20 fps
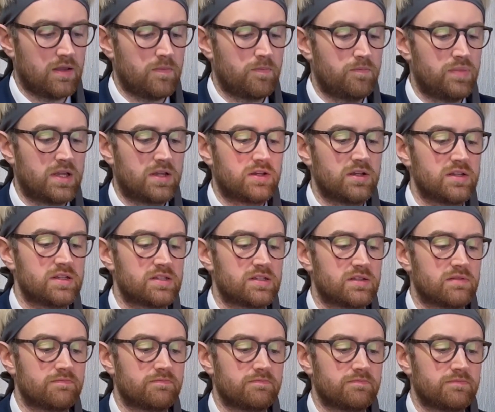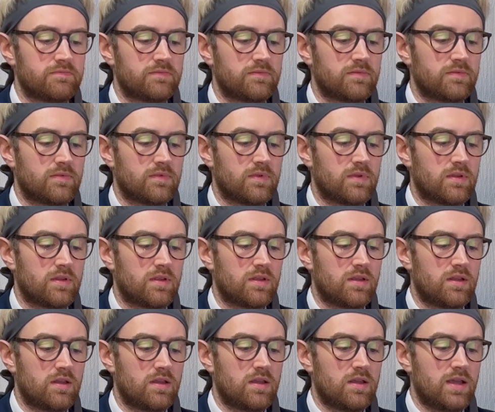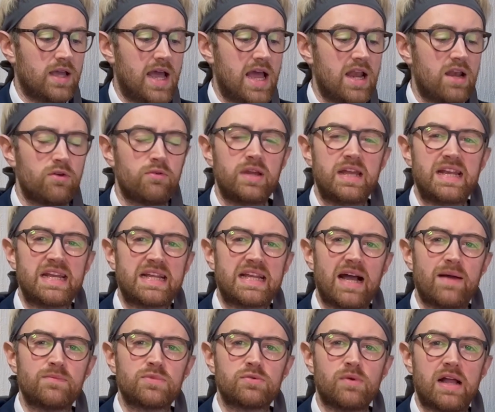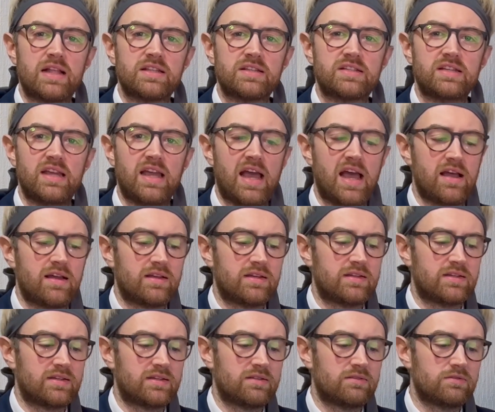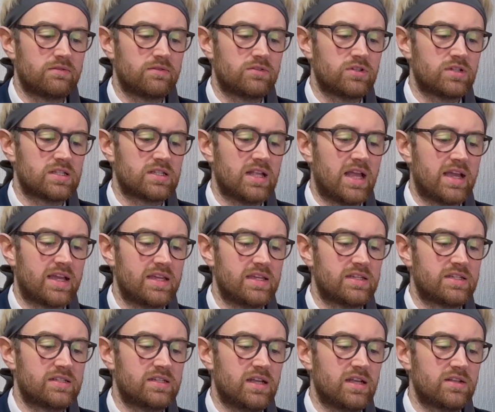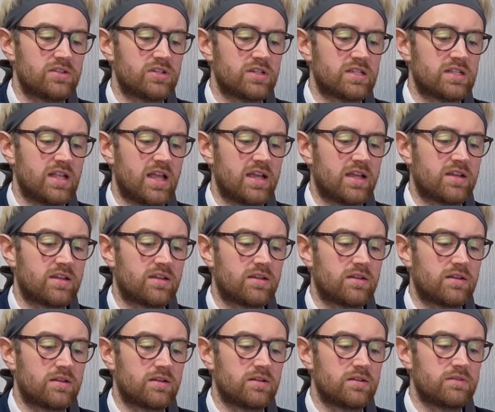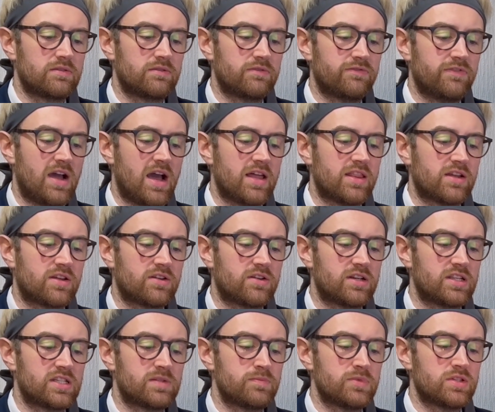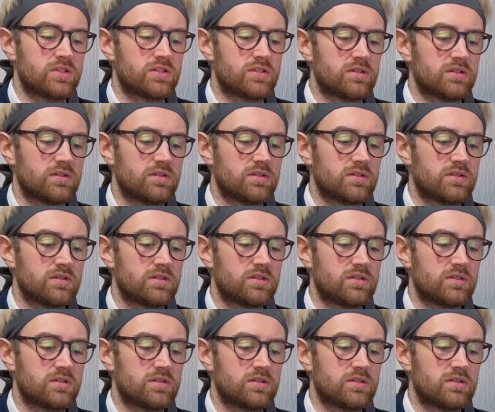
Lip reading: Because Halloween comes once a year, just like Easter, just like Father Christmas.